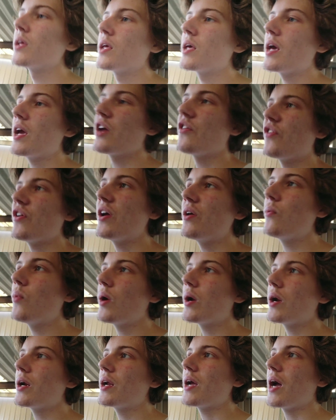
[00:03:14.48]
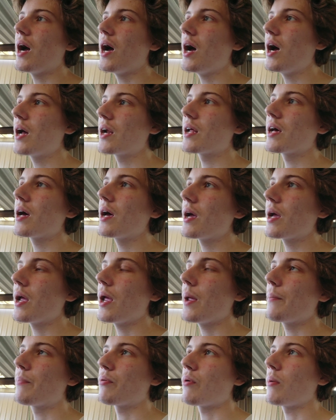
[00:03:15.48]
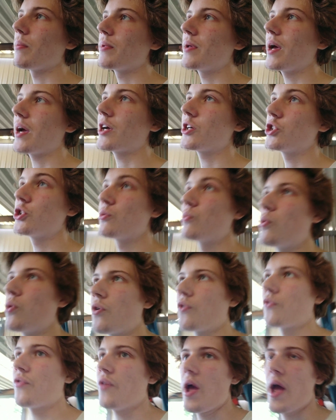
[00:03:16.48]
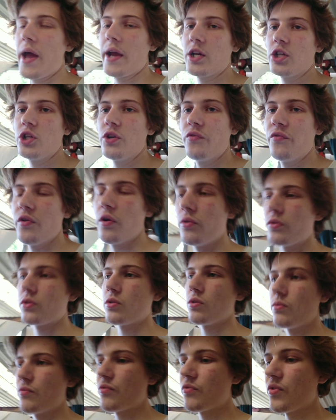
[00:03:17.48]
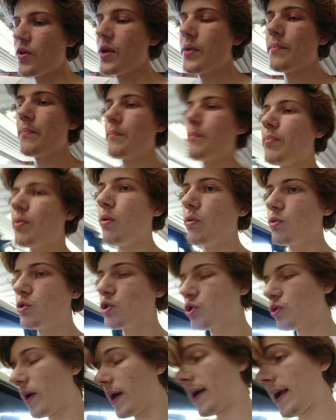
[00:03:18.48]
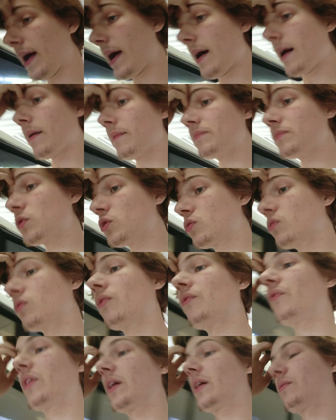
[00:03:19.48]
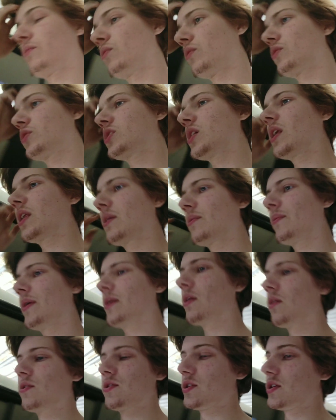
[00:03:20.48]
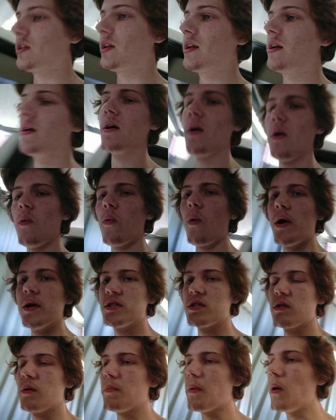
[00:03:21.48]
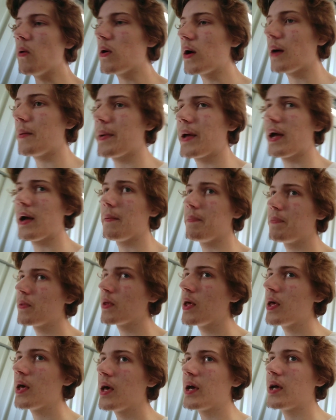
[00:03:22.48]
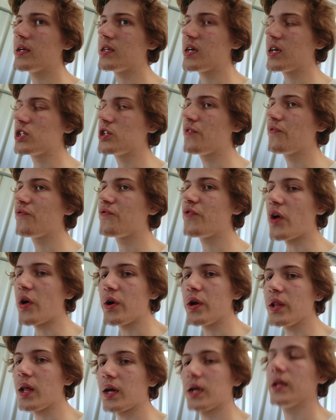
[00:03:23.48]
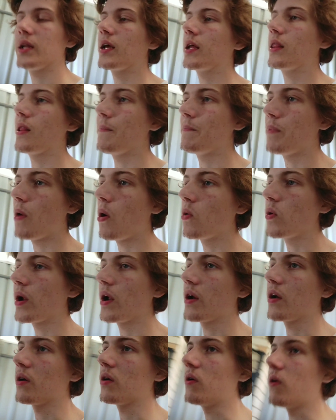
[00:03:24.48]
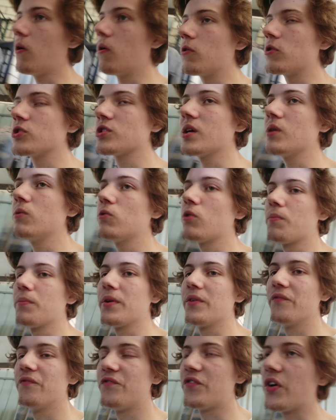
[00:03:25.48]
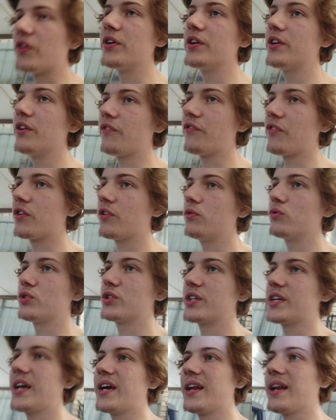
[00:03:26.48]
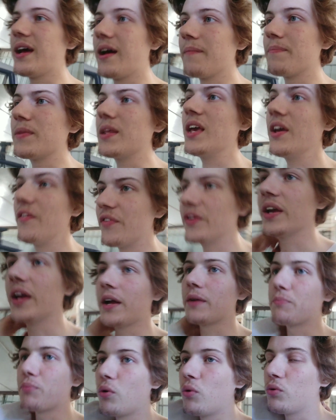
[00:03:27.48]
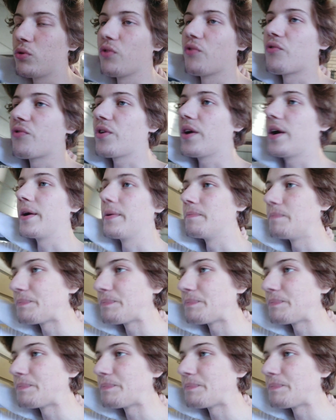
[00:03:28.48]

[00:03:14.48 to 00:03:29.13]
If he went any harder, he probably would have felt the thread pull straight out, sort of thing. It would have suddenly went loose, and then why isn't the bolt coming out? He's actually very lucky to get the bolt out of the hole, because that would have been very difficult to get out if he had pulled the thread.